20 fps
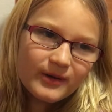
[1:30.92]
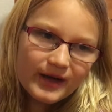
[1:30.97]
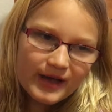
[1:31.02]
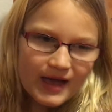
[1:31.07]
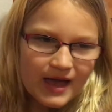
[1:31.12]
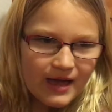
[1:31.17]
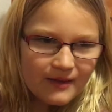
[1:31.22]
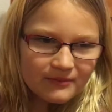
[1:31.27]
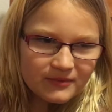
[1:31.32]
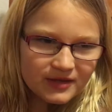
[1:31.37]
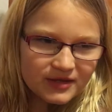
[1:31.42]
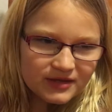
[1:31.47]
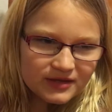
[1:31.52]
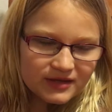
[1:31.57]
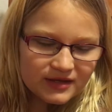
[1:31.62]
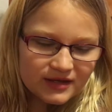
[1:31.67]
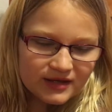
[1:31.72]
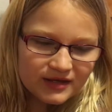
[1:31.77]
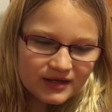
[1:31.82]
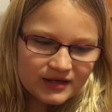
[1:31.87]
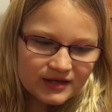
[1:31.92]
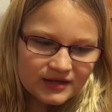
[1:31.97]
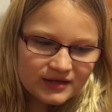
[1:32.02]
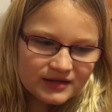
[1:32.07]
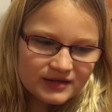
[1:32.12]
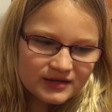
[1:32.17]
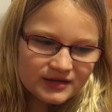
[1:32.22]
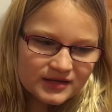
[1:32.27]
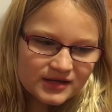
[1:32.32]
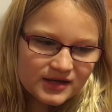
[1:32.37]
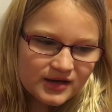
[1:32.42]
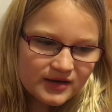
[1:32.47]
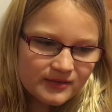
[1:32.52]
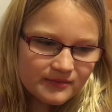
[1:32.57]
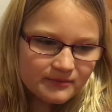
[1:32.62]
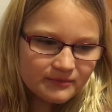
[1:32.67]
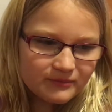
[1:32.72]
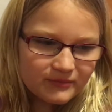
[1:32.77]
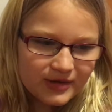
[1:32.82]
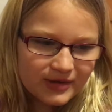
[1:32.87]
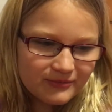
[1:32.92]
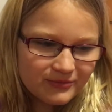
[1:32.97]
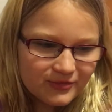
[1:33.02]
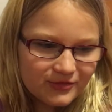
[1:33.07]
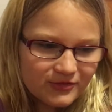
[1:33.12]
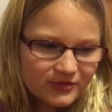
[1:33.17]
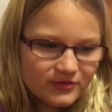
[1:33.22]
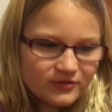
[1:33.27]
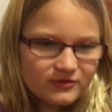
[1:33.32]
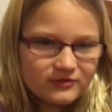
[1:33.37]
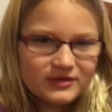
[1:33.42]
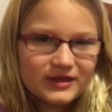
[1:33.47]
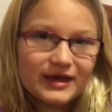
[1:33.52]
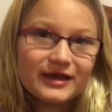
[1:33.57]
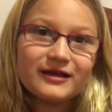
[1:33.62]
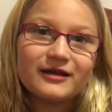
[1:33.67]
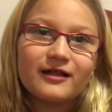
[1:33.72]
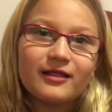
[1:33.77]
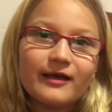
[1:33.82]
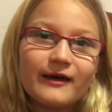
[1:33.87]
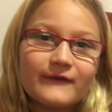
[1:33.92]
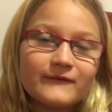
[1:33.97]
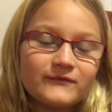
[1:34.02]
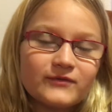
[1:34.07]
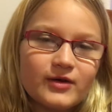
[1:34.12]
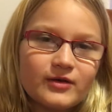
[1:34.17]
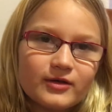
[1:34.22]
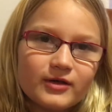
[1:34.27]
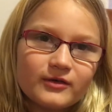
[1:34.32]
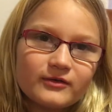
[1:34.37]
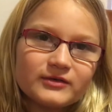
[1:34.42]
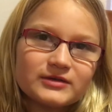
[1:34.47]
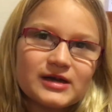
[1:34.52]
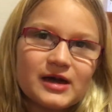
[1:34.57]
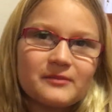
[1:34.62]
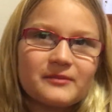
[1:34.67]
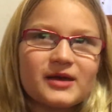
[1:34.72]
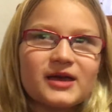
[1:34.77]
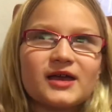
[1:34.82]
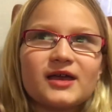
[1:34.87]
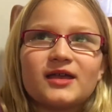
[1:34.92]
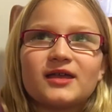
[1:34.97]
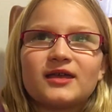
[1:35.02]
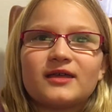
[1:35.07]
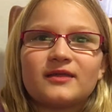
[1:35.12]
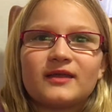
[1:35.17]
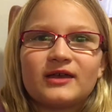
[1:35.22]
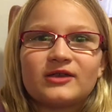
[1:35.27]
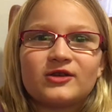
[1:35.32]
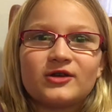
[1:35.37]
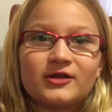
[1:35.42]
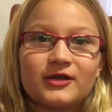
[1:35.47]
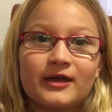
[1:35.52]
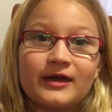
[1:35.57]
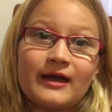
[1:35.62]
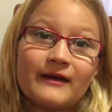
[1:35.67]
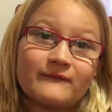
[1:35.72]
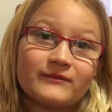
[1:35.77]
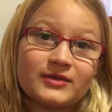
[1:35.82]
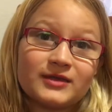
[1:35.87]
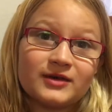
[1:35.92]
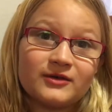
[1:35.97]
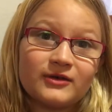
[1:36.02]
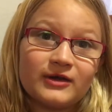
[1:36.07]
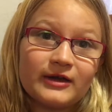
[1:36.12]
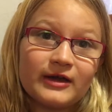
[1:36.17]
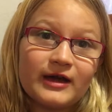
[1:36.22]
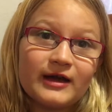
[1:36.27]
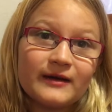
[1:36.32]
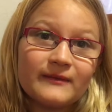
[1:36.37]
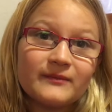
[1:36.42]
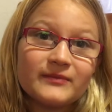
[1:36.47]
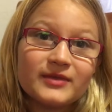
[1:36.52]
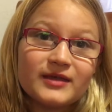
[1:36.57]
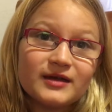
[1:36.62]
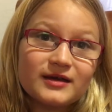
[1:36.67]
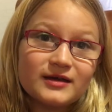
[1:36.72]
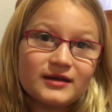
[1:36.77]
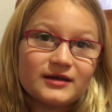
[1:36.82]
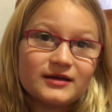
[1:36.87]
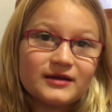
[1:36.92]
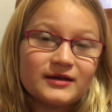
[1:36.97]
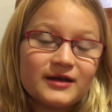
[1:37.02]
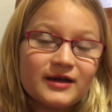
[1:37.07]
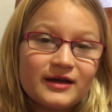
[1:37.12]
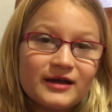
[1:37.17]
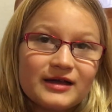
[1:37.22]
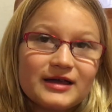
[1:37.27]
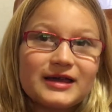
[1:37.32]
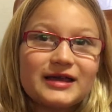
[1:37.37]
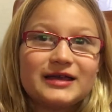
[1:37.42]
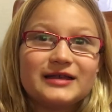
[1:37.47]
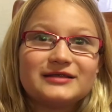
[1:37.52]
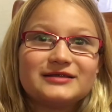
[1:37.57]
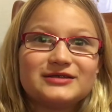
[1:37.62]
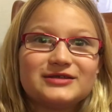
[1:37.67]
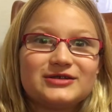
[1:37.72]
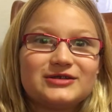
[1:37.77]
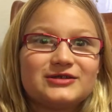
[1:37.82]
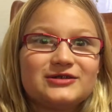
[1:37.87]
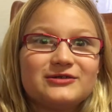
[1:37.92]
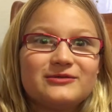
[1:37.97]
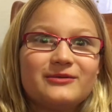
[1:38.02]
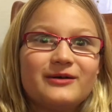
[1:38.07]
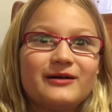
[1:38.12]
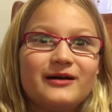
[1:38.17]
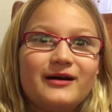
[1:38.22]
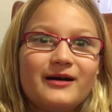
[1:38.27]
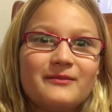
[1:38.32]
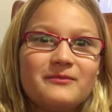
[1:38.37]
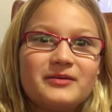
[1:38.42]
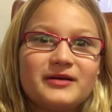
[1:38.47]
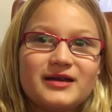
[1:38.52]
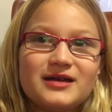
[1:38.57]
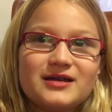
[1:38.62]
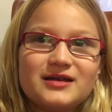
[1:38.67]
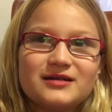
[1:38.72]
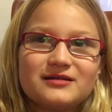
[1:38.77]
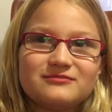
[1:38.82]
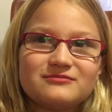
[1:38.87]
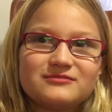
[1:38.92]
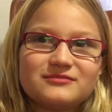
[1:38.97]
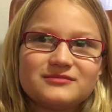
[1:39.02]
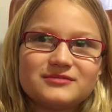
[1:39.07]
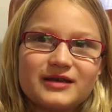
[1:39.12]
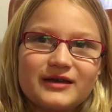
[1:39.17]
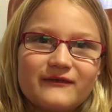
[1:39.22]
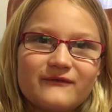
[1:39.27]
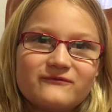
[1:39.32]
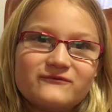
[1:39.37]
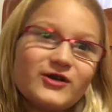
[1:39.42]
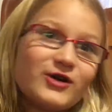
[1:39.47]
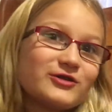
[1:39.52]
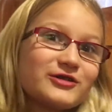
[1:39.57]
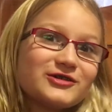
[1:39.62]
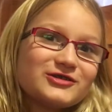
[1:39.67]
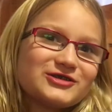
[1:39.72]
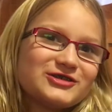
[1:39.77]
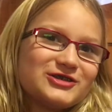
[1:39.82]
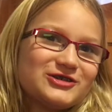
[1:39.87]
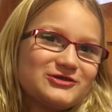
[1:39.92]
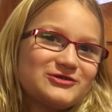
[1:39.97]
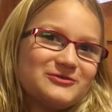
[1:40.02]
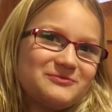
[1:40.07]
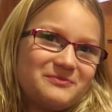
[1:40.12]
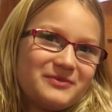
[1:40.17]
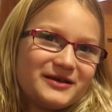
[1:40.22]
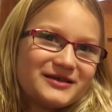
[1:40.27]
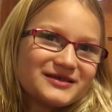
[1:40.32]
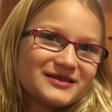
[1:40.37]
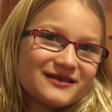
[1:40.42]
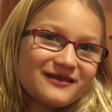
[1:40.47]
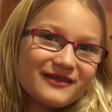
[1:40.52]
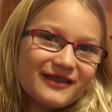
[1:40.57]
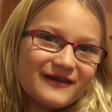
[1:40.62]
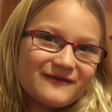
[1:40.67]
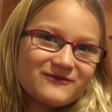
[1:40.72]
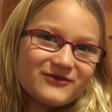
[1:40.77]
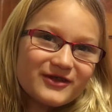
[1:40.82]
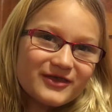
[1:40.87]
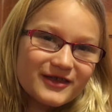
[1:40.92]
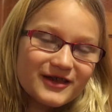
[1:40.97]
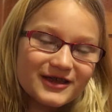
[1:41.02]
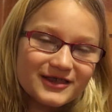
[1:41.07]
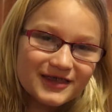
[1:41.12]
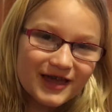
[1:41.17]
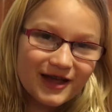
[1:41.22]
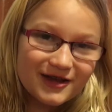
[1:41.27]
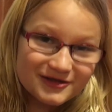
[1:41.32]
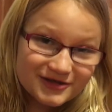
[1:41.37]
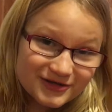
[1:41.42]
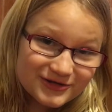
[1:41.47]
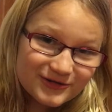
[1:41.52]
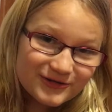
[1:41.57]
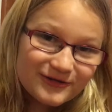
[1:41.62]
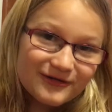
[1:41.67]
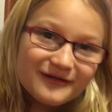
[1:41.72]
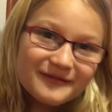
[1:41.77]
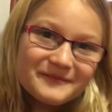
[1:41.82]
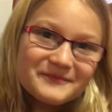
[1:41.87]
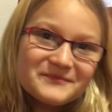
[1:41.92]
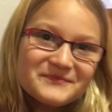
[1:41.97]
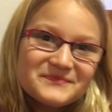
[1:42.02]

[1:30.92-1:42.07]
what happens is some people who take a lot of photos come in and they turn the cafeteria into a big like photo shoot basically for the entire school.